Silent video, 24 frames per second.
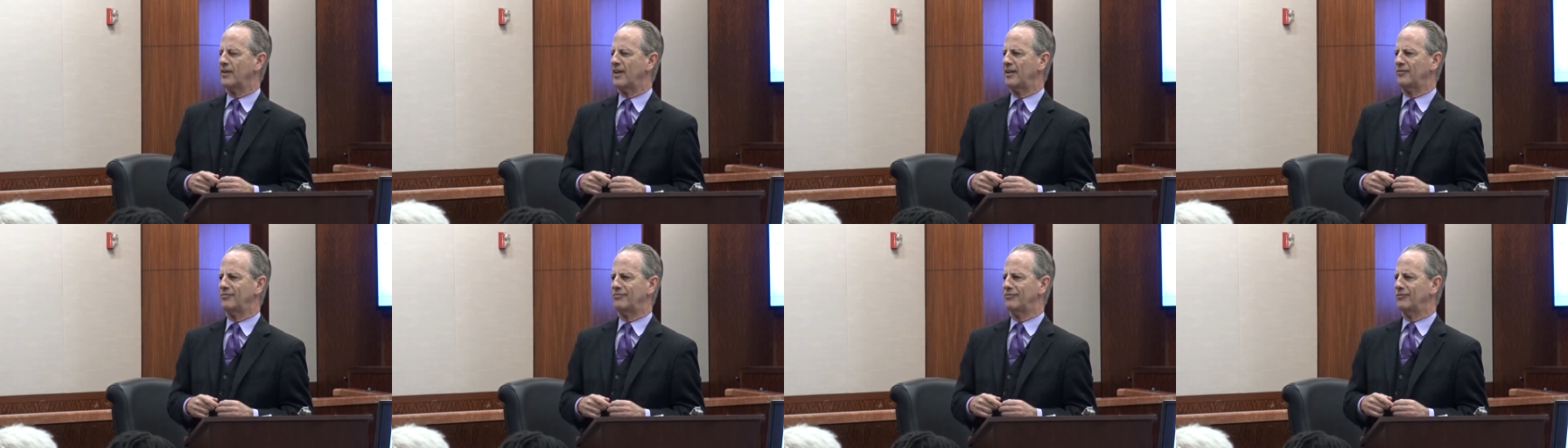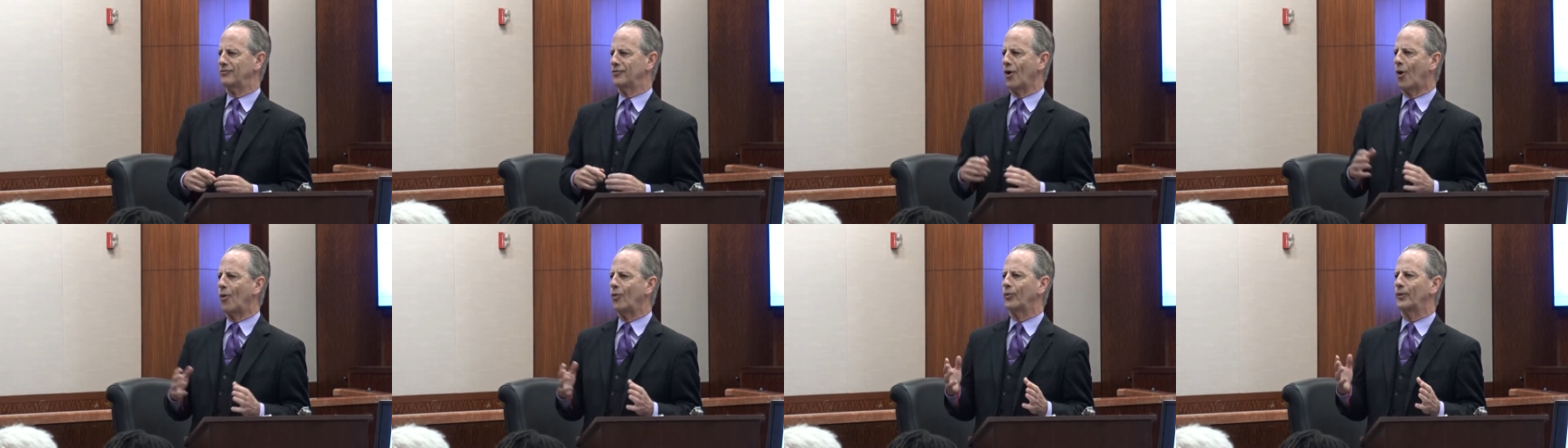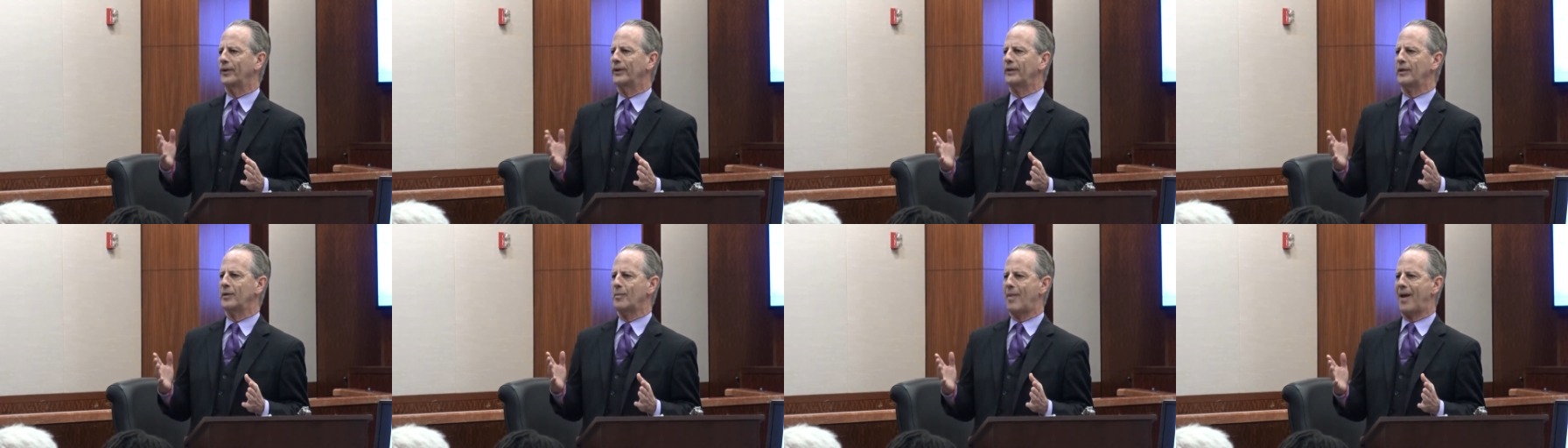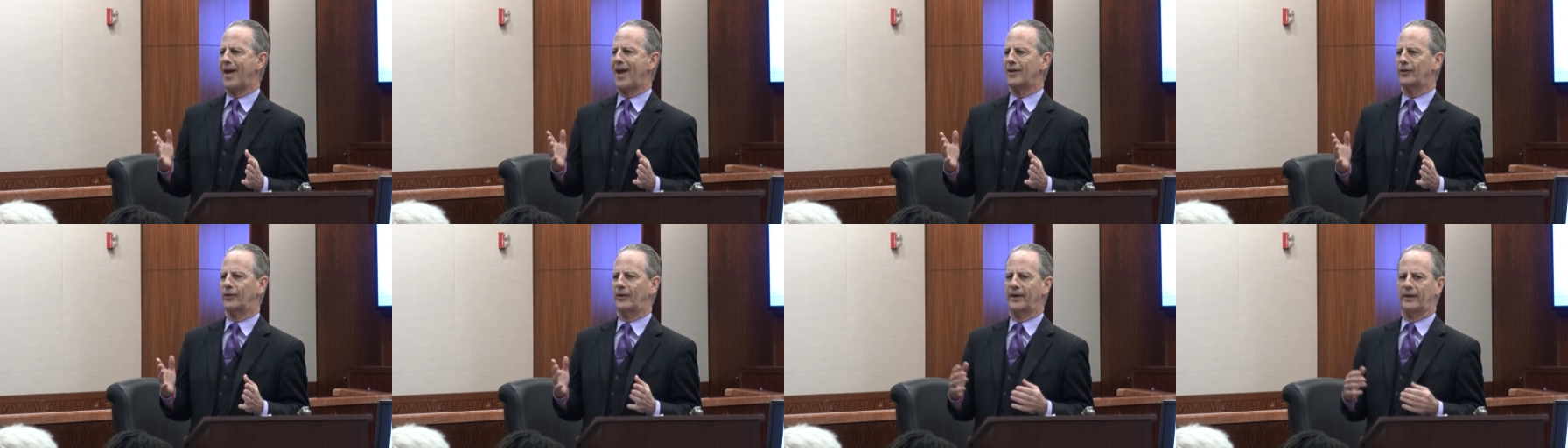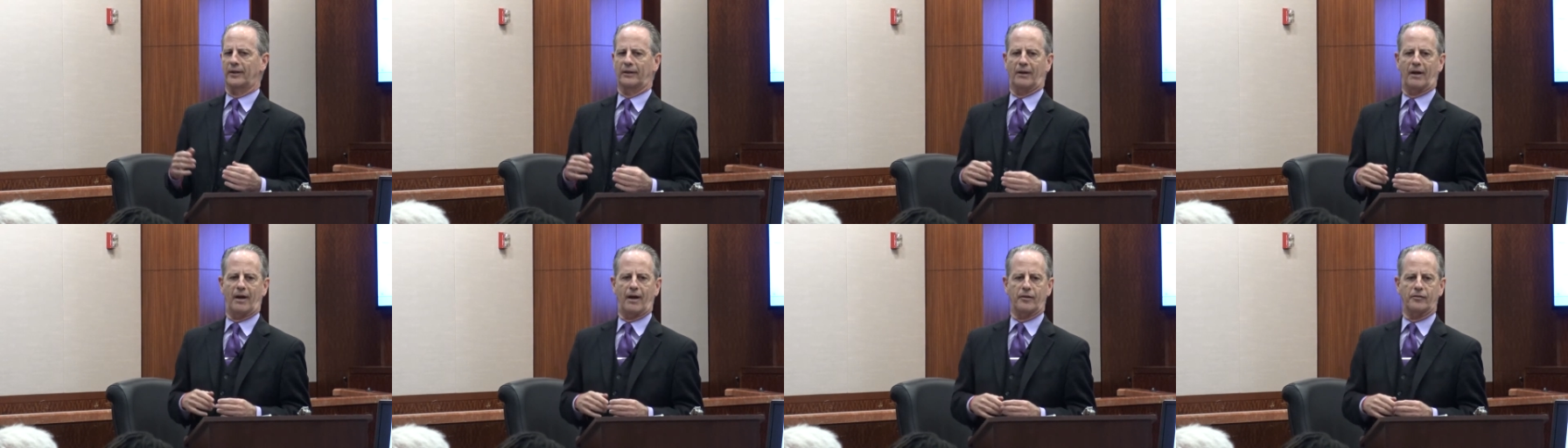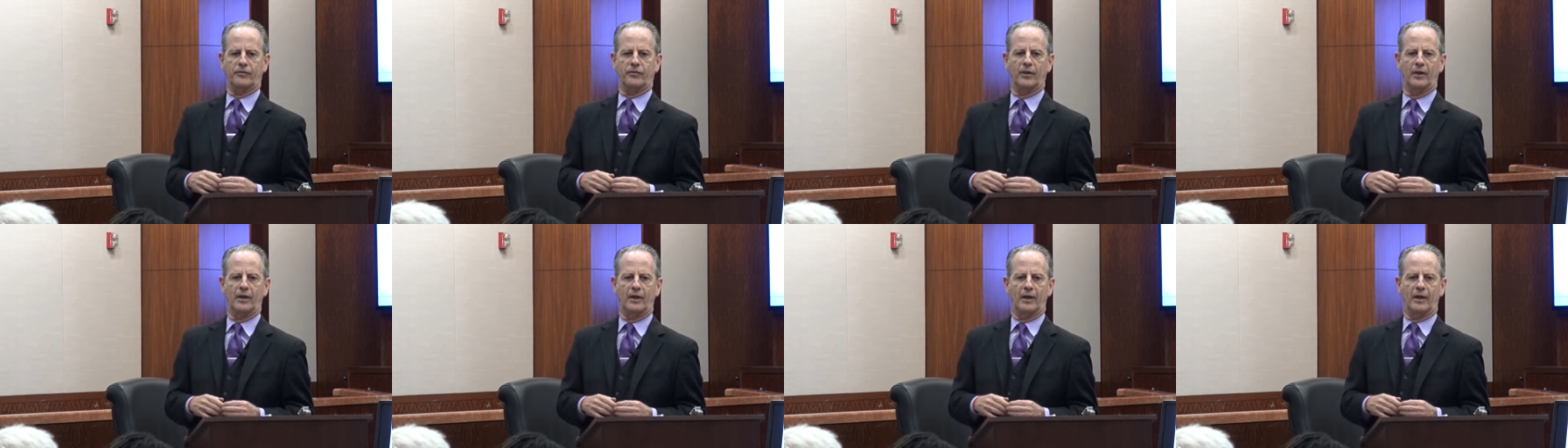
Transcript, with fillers: that don't really matter in life,